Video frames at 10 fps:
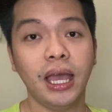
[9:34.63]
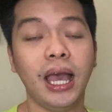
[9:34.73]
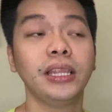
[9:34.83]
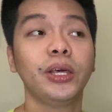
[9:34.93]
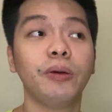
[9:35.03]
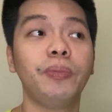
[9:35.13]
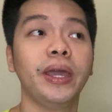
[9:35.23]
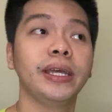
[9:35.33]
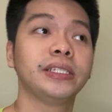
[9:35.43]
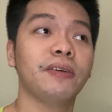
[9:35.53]
a little
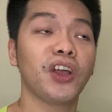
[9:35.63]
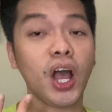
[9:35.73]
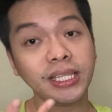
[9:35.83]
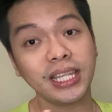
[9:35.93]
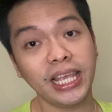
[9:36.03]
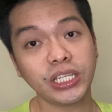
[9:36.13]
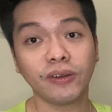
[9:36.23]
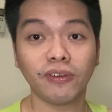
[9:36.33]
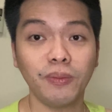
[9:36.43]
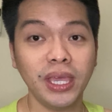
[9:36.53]
bit of a consolation
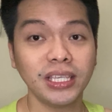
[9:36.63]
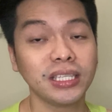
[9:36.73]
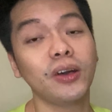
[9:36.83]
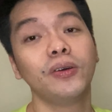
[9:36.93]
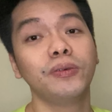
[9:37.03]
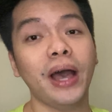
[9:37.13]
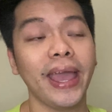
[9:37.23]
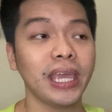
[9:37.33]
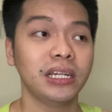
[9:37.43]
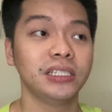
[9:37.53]
for me so I
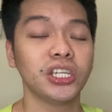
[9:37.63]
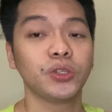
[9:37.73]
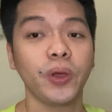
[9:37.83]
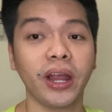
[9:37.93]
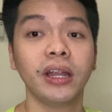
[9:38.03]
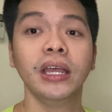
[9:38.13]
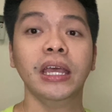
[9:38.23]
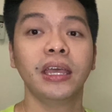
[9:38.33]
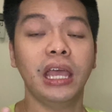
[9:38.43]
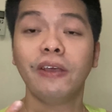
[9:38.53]
can just wear,
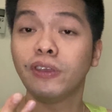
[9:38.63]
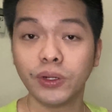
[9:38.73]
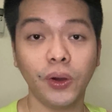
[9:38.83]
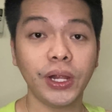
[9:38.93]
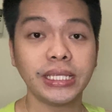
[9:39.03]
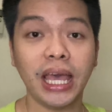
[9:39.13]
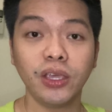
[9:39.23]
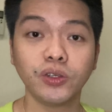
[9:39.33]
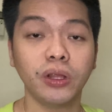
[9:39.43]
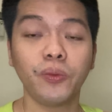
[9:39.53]
if you notice, I
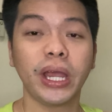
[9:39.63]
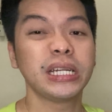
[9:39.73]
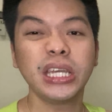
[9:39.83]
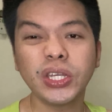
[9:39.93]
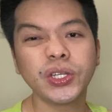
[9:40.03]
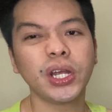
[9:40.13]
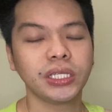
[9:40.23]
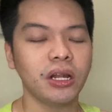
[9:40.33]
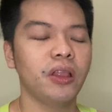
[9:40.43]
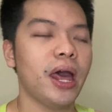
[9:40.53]
usually wear t-shirts
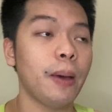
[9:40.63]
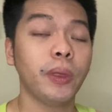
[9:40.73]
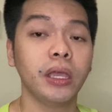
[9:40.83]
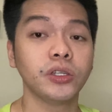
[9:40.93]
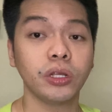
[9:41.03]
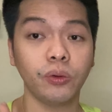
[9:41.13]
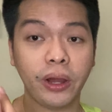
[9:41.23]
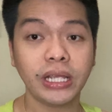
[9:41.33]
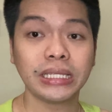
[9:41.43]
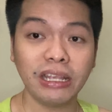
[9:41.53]
and all that. I'm not usually
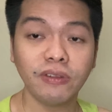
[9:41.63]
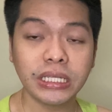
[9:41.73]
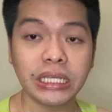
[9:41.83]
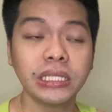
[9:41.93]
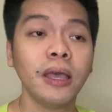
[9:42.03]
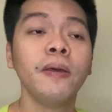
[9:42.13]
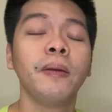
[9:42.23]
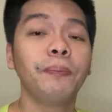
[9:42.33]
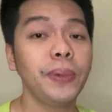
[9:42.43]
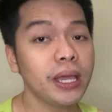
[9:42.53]
wearing sleevelesses
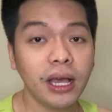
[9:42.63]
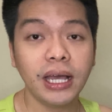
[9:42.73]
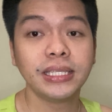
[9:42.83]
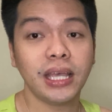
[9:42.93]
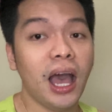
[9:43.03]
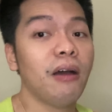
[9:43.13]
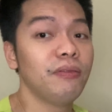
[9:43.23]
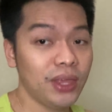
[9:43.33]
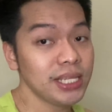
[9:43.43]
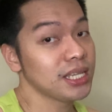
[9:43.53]
because
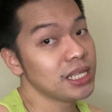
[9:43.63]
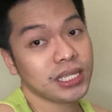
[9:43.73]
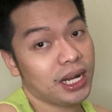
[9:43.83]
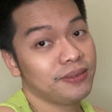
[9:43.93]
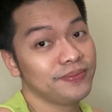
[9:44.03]
of this concern.